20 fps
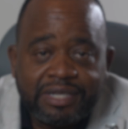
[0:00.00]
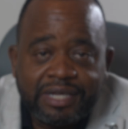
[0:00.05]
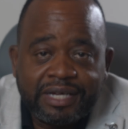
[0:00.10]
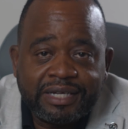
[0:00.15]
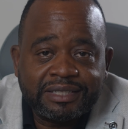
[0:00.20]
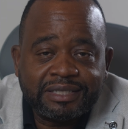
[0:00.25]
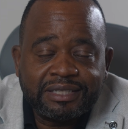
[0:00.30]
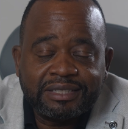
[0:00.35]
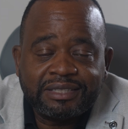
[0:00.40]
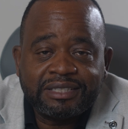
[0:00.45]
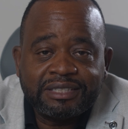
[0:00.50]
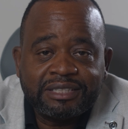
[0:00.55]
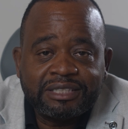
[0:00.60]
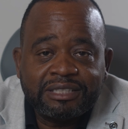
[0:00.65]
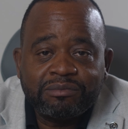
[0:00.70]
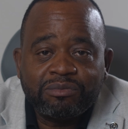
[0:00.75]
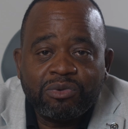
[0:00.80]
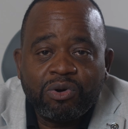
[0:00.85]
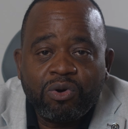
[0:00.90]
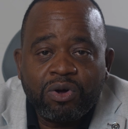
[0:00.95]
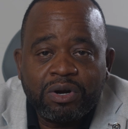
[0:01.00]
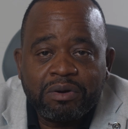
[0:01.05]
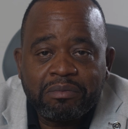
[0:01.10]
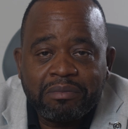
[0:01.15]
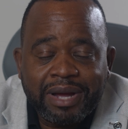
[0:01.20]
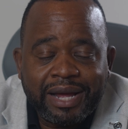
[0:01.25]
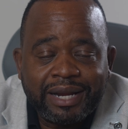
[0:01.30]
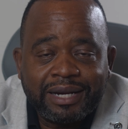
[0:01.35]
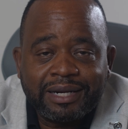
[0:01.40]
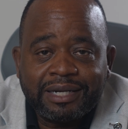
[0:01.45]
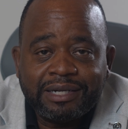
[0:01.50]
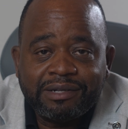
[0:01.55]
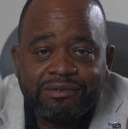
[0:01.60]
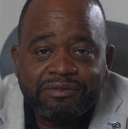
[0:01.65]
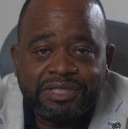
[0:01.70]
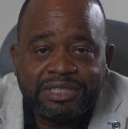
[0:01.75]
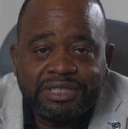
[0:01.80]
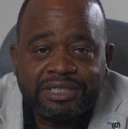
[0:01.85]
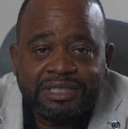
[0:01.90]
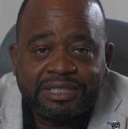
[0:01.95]
days. The system automatically
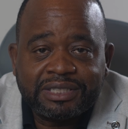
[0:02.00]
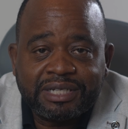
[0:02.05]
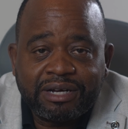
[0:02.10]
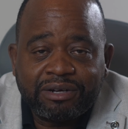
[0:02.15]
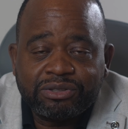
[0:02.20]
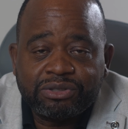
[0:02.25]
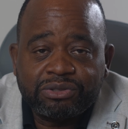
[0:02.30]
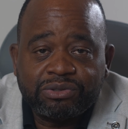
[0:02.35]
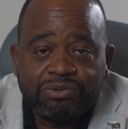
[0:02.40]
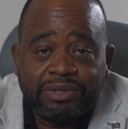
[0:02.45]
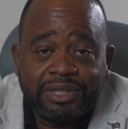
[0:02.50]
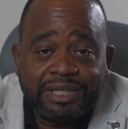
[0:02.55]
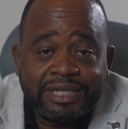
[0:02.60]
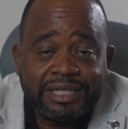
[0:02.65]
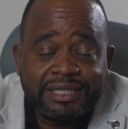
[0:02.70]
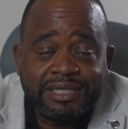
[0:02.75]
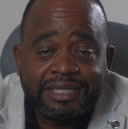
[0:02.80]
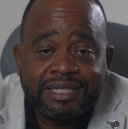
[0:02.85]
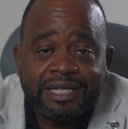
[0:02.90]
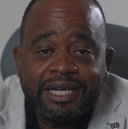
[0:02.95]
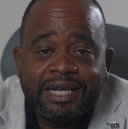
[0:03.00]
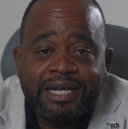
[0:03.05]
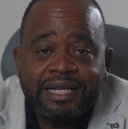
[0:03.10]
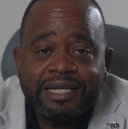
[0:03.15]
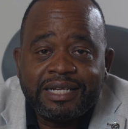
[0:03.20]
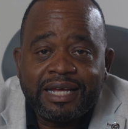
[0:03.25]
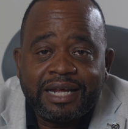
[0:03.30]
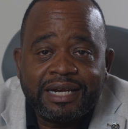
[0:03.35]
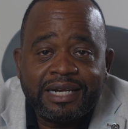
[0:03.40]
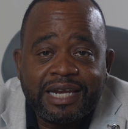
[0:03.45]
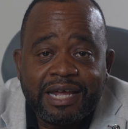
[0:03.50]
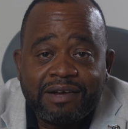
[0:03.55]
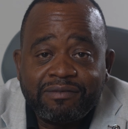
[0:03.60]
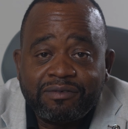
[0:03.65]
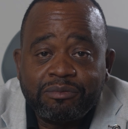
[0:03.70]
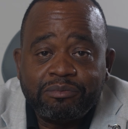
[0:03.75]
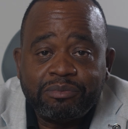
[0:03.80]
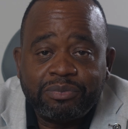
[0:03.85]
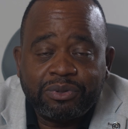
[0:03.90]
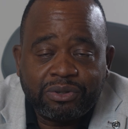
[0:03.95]
reaches out to leads that
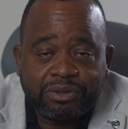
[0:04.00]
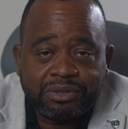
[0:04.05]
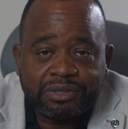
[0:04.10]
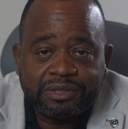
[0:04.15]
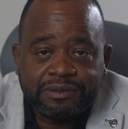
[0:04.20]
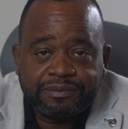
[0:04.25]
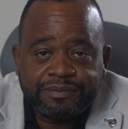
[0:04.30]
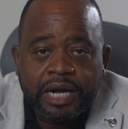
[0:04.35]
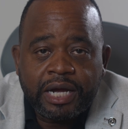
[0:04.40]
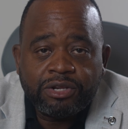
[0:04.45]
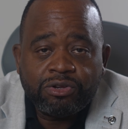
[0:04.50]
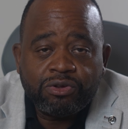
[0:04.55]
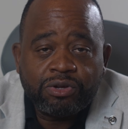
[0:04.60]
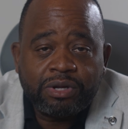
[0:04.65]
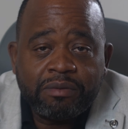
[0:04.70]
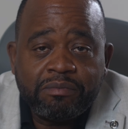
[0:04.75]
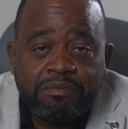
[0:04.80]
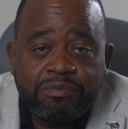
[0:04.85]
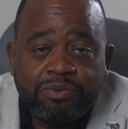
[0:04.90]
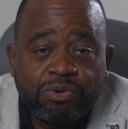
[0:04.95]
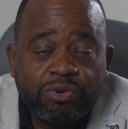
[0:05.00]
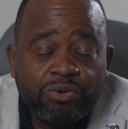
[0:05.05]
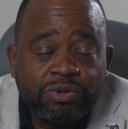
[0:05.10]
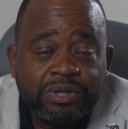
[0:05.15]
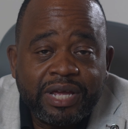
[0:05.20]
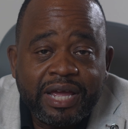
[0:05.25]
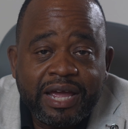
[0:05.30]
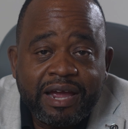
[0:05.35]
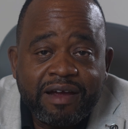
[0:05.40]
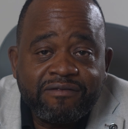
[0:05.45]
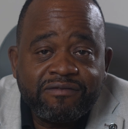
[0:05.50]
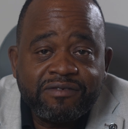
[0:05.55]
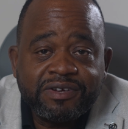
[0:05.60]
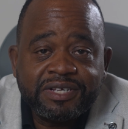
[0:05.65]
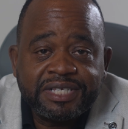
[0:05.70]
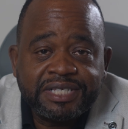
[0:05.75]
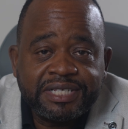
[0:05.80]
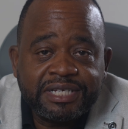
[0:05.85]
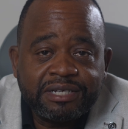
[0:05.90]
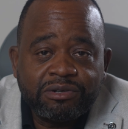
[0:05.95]
never booked. And you can build every
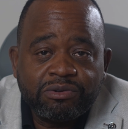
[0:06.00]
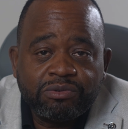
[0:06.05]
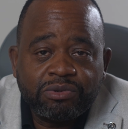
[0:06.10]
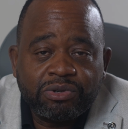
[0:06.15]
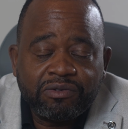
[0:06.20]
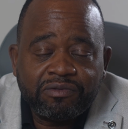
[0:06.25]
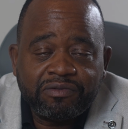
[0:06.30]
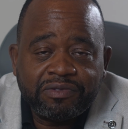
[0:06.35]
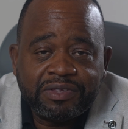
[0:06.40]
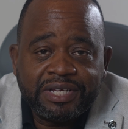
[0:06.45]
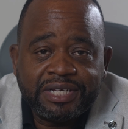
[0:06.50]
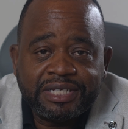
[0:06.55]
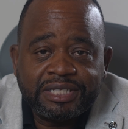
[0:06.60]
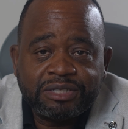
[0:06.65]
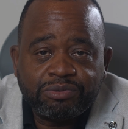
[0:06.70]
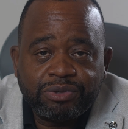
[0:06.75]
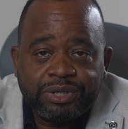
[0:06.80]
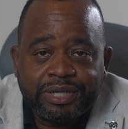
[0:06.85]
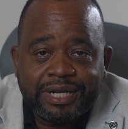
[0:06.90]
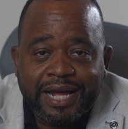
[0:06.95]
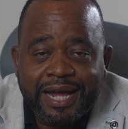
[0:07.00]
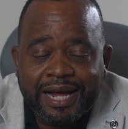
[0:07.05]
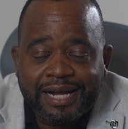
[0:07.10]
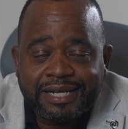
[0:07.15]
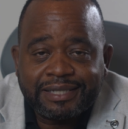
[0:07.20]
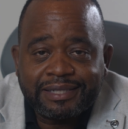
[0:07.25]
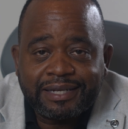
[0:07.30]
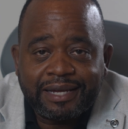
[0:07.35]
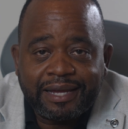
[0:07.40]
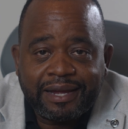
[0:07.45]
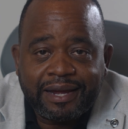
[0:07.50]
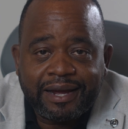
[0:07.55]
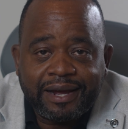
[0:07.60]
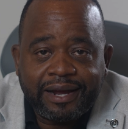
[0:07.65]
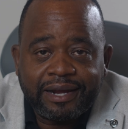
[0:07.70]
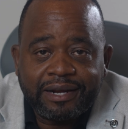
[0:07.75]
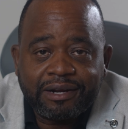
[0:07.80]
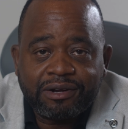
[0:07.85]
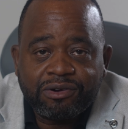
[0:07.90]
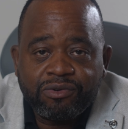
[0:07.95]
single one of these with Ask
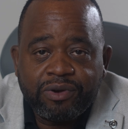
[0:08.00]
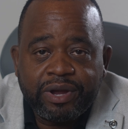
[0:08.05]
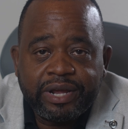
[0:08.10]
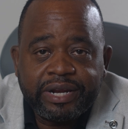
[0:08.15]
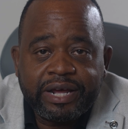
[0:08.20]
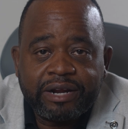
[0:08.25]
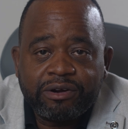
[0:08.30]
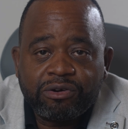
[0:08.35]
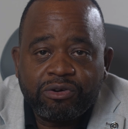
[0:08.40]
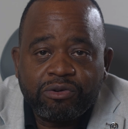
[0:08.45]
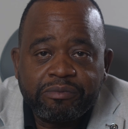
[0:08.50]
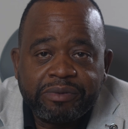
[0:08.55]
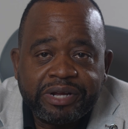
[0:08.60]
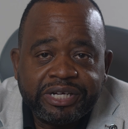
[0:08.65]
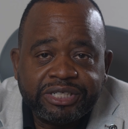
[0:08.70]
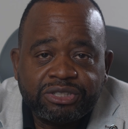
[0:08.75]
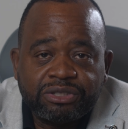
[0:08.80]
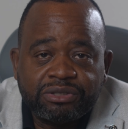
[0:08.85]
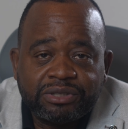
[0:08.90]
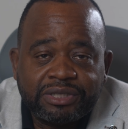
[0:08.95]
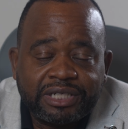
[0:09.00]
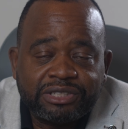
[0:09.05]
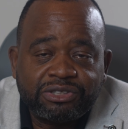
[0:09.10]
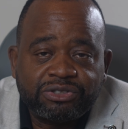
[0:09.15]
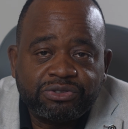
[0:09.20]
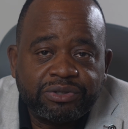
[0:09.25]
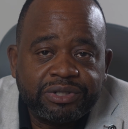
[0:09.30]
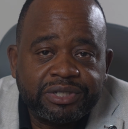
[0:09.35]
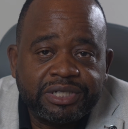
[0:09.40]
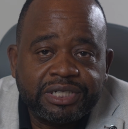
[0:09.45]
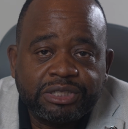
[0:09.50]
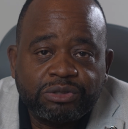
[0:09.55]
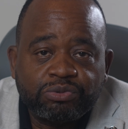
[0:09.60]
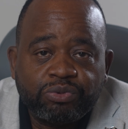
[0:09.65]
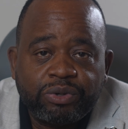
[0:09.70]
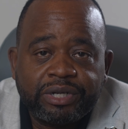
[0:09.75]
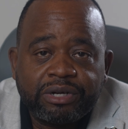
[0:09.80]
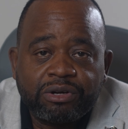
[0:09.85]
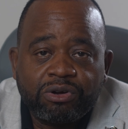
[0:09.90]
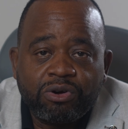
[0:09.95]
AI. Create an automation that triggers
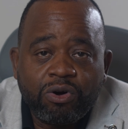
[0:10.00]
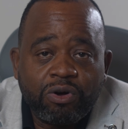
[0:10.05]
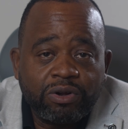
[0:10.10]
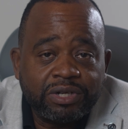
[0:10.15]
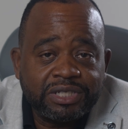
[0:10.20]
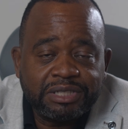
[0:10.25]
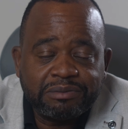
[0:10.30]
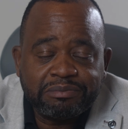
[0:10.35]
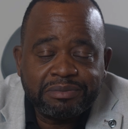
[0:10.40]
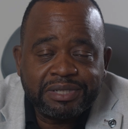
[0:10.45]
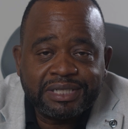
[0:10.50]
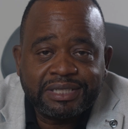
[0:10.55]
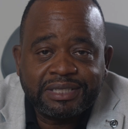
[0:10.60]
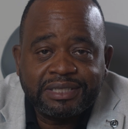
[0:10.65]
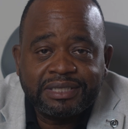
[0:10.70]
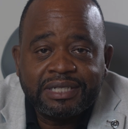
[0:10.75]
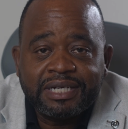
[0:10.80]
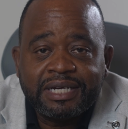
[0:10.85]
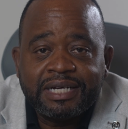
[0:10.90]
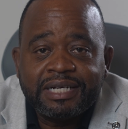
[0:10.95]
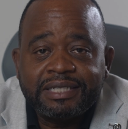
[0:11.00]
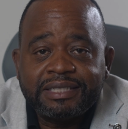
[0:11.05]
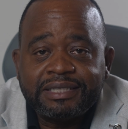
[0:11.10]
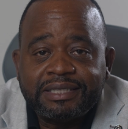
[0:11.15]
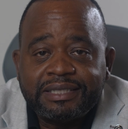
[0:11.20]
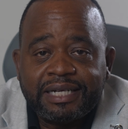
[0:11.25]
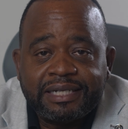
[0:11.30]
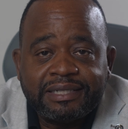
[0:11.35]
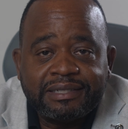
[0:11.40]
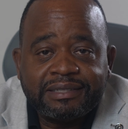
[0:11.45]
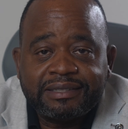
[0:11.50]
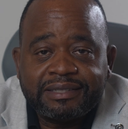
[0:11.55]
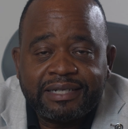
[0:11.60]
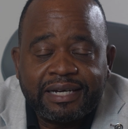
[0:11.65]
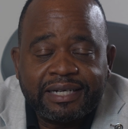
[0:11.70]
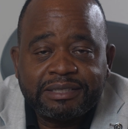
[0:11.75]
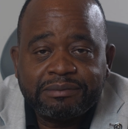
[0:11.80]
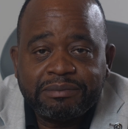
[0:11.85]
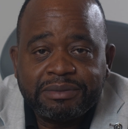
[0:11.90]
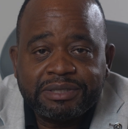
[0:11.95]
when a call is missed. Send a
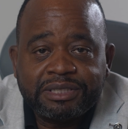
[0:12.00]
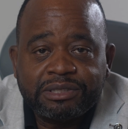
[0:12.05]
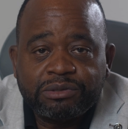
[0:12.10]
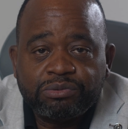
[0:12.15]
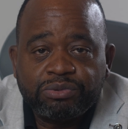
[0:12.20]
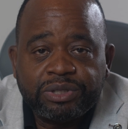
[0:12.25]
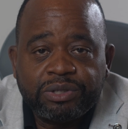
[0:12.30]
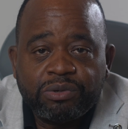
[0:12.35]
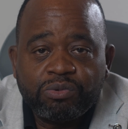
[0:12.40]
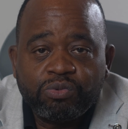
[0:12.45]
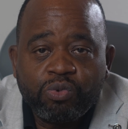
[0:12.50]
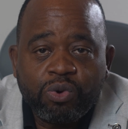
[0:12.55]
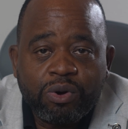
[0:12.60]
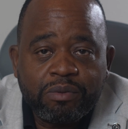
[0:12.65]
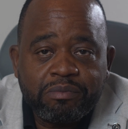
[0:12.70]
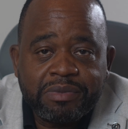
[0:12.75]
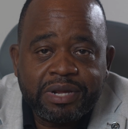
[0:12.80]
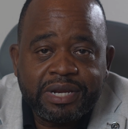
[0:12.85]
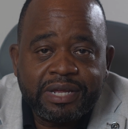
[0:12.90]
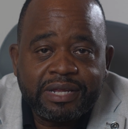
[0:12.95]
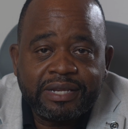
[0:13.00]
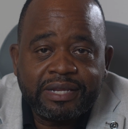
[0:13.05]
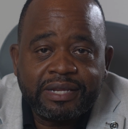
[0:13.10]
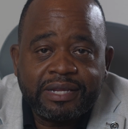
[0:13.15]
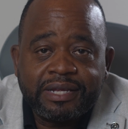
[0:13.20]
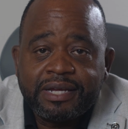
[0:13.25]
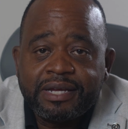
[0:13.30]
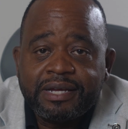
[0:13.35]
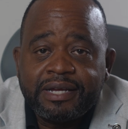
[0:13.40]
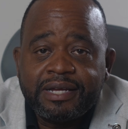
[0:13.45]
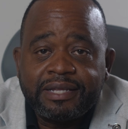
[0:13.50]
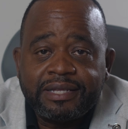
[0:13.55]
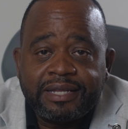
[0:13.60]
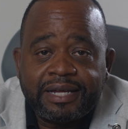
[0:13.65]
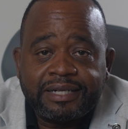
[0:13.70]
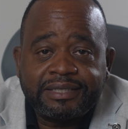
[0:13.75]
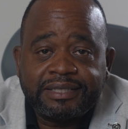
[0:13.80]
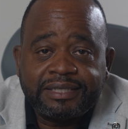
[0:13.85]
text message within 1 minute that